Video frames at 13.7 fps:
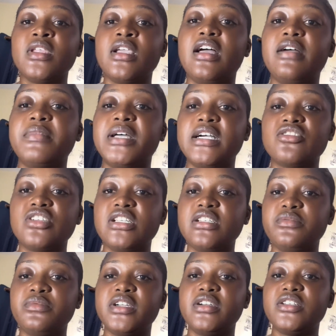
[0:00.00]
I'm actually
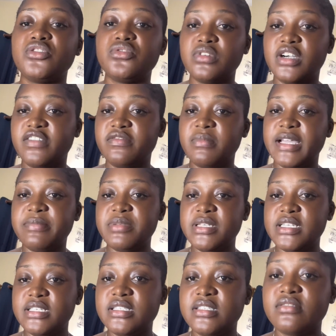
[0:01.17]
wearing two of my
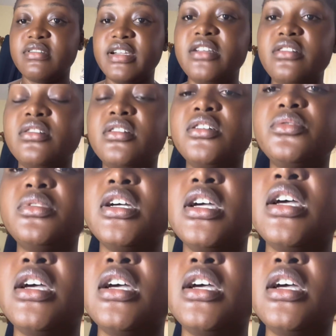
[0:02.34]
pieces right now,